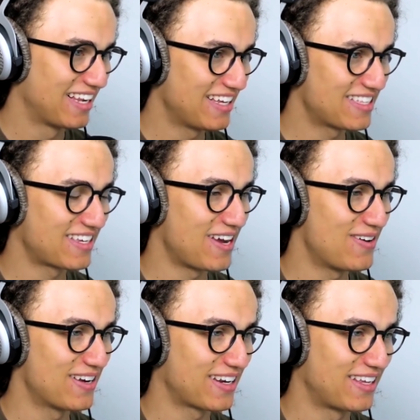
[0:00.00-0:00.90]
Let's go
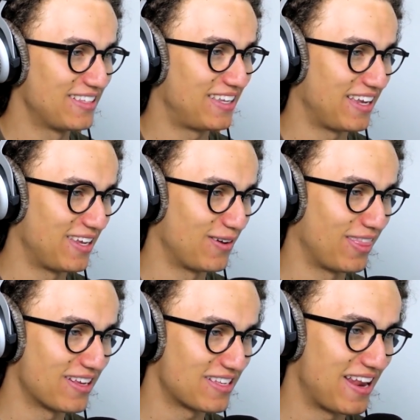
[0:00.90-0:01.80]
and continue
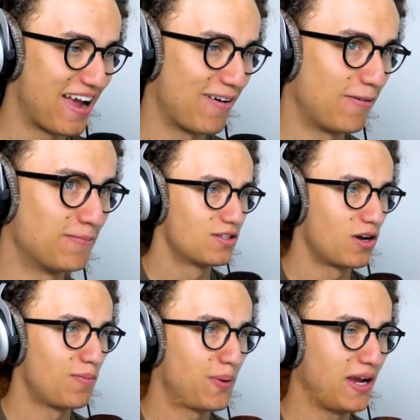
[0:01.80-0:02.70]
this now.
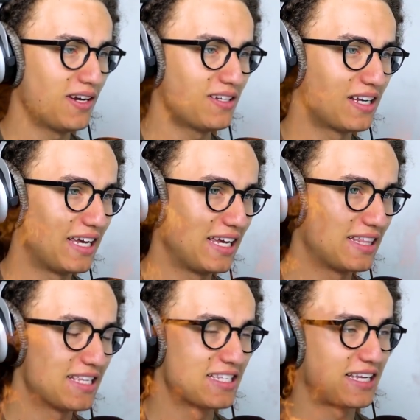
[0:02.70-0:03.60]
So apparently,
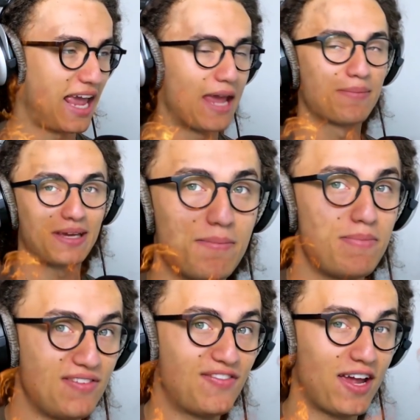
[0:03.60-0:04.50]
this game can
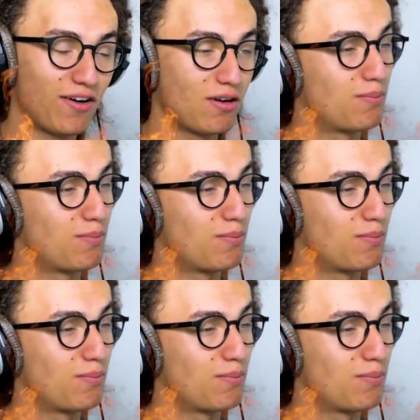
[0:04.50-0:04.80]
be very